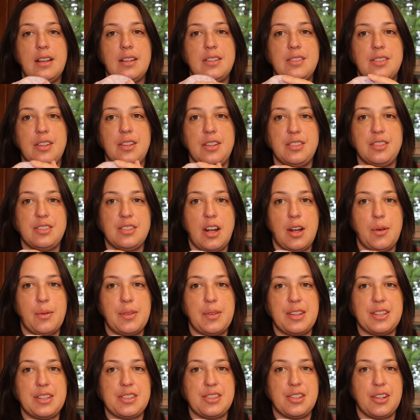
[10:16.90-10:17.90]
so you start
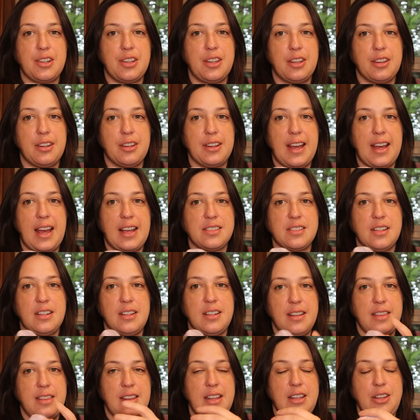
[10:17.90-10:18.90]
with a circular cast on
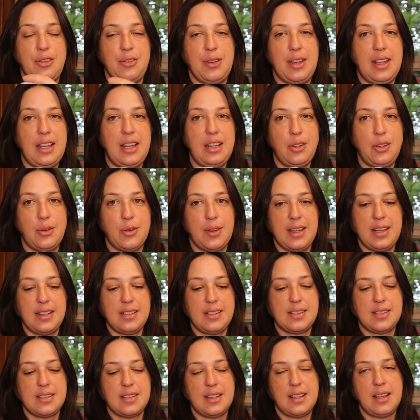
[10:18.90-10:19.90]
and then you
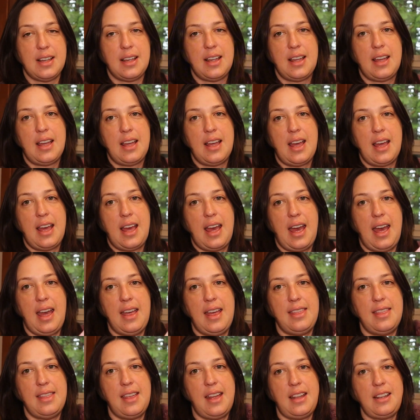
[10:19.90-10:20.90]
increase,
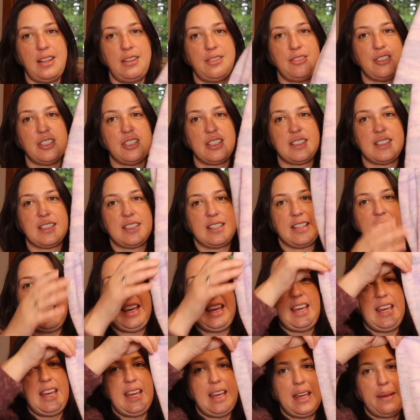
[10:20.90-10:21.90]
and then you just
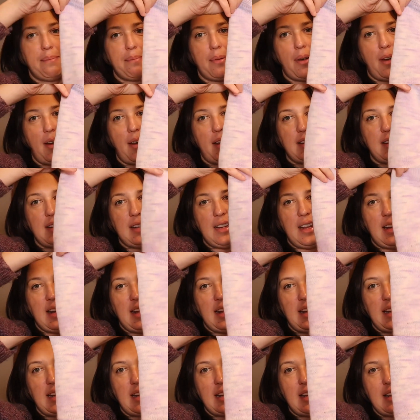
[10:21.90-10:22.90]
keep on
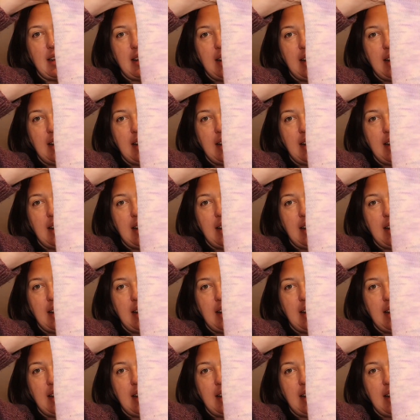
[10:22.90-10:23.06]
knitting and